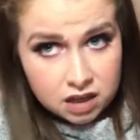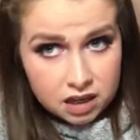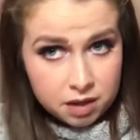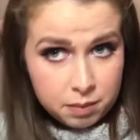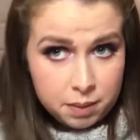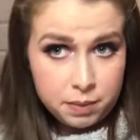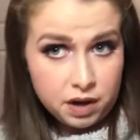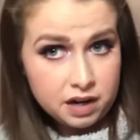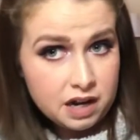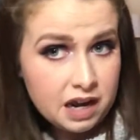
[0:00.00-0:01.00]
in my
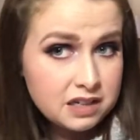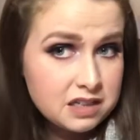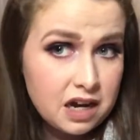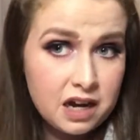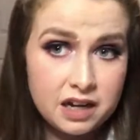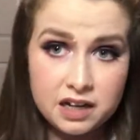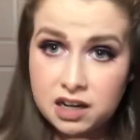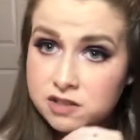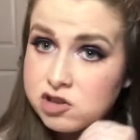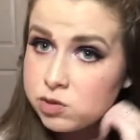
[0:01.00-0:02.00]
bun as I
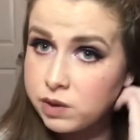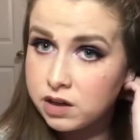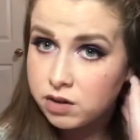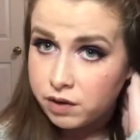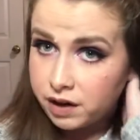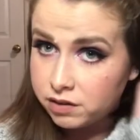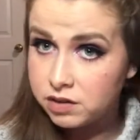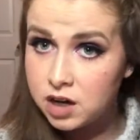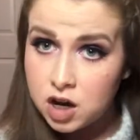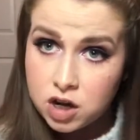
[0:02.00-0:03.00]
kind of swing it around.
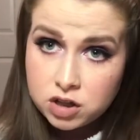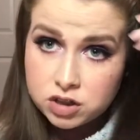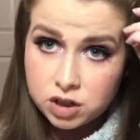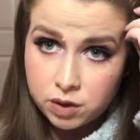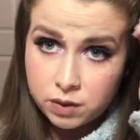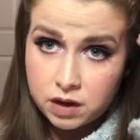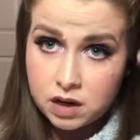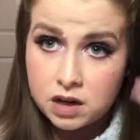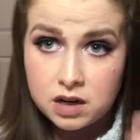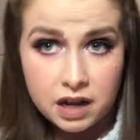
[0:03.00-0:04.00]
So
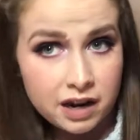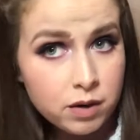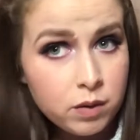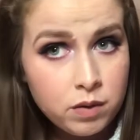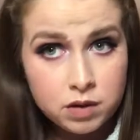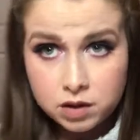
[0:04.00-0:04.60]
now